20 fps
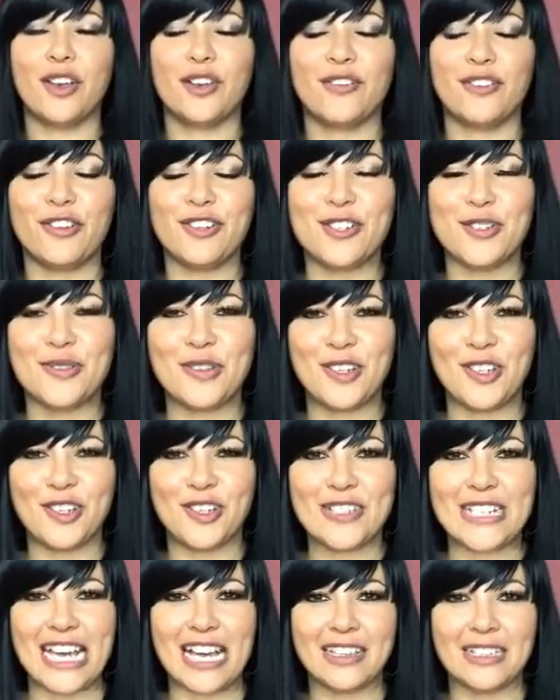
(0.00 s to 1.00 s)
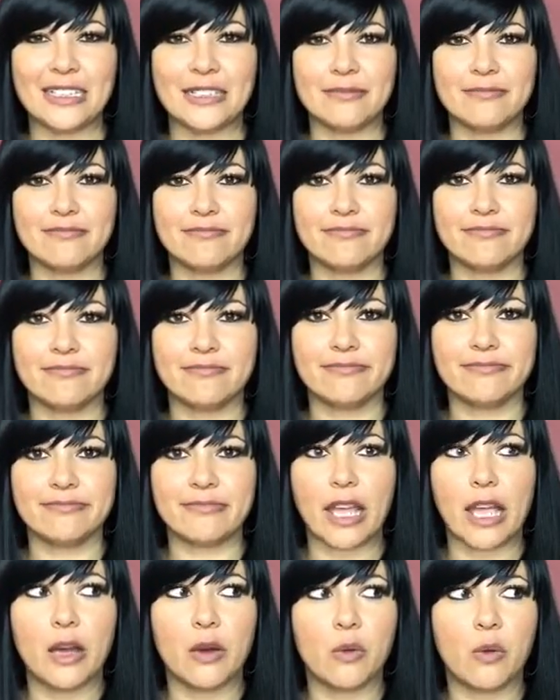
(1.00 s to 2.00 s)
for doing your talent.
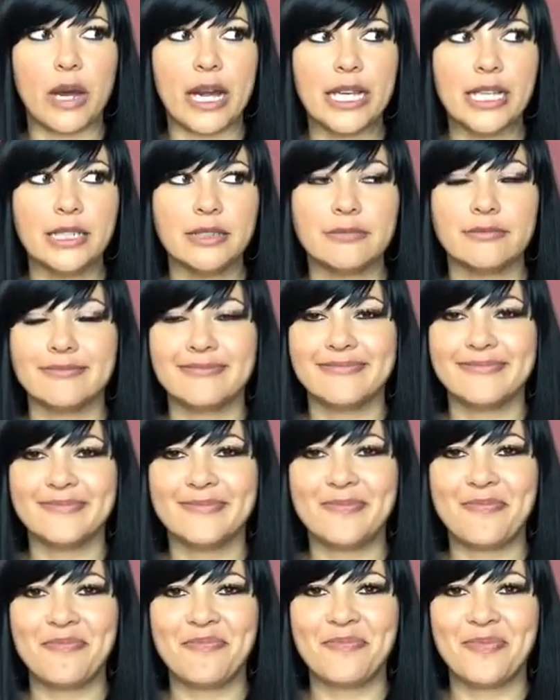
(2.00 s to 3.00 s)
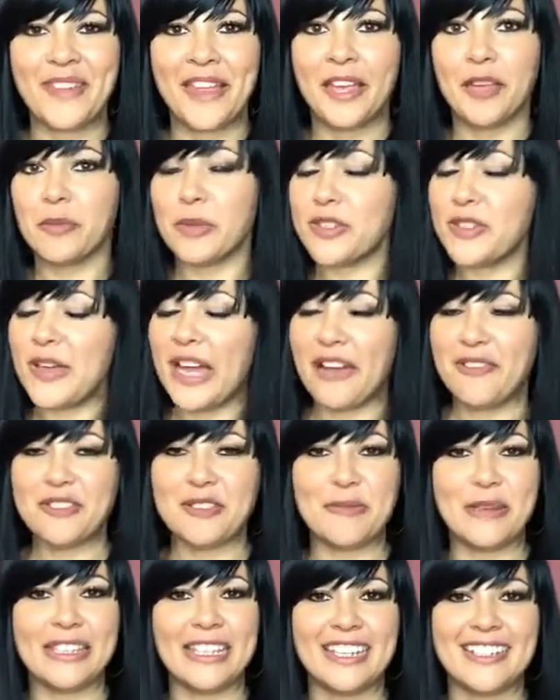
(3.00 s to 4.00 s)
Why? Because you have to
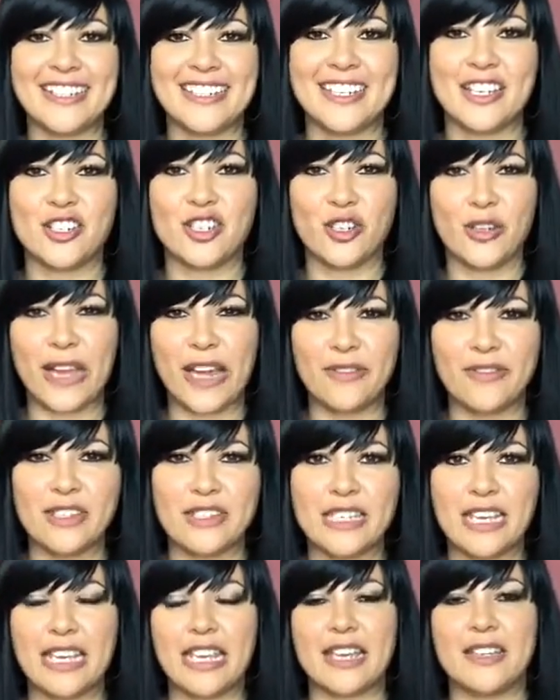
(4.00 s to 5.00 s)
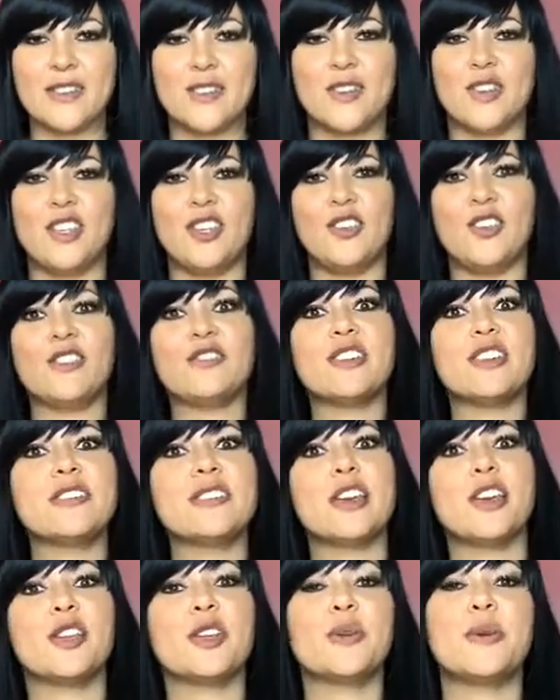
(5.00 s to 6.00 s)
make that decision. You have to say yes to the universe.
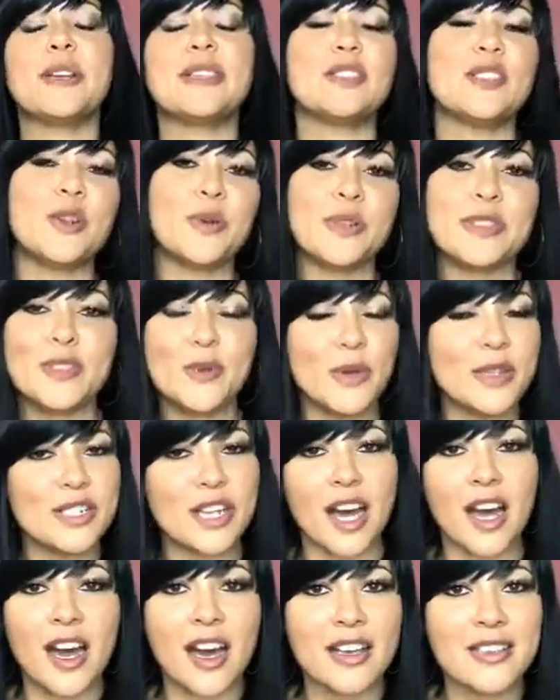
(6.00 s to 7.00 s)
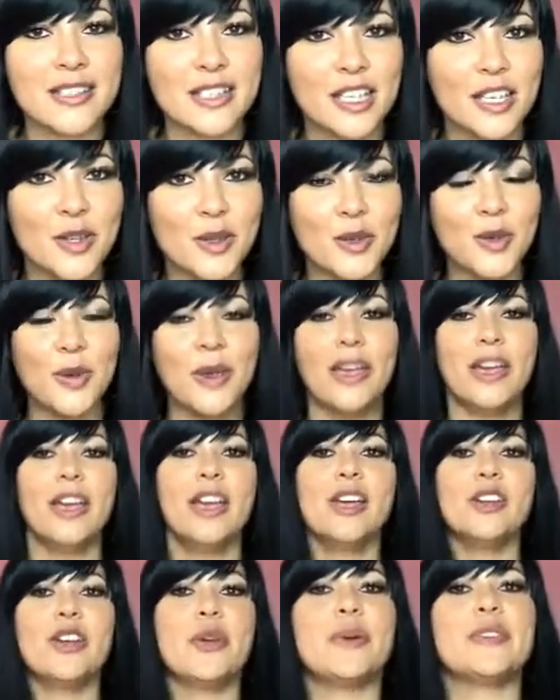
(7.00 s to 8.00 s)
Otherwise, no one's going to ask you.
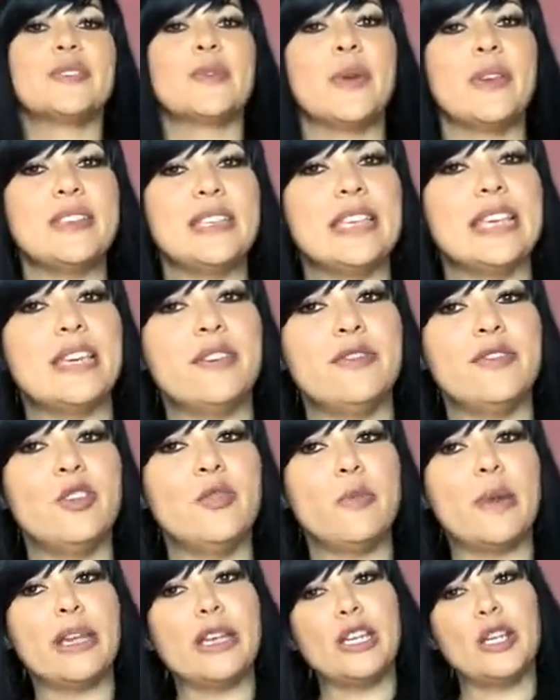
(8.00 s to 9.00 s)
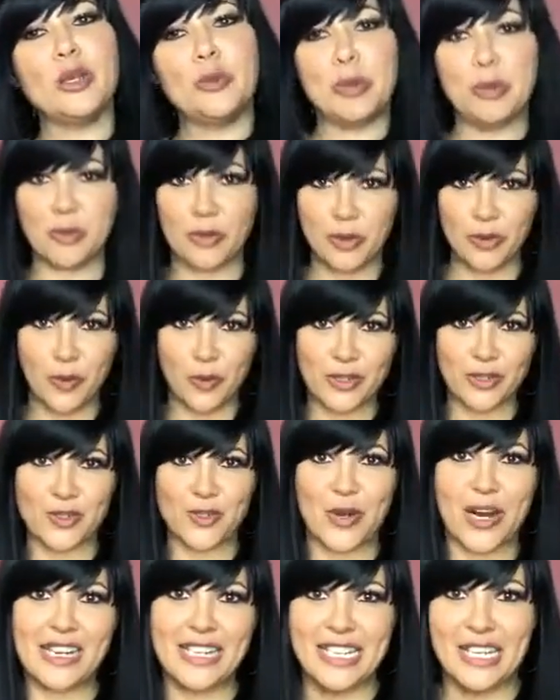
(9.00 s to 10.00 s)
No one's going to give you money, or people are going to
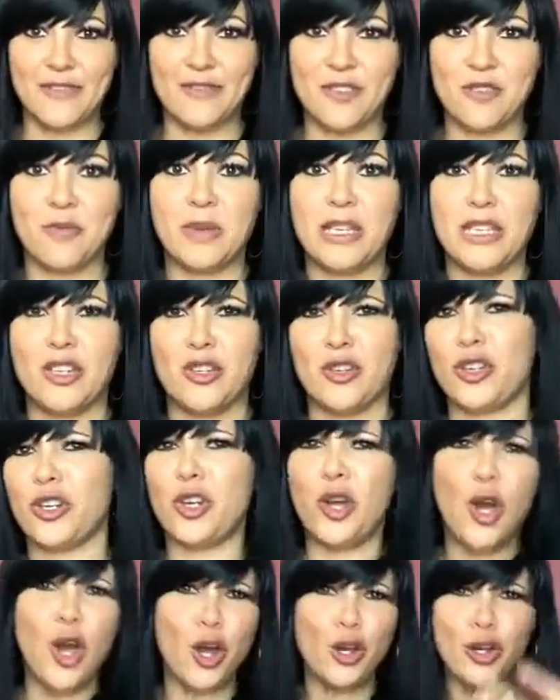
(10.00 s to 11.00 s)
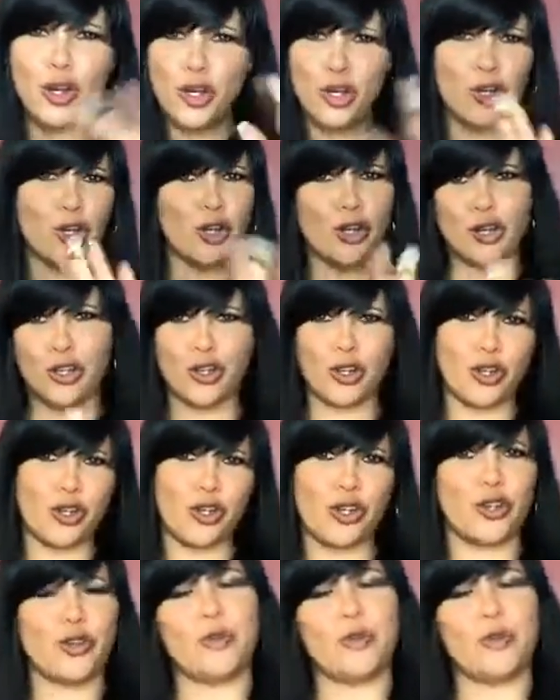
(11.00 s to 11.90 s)
try to give you money, and you're going, oh, no.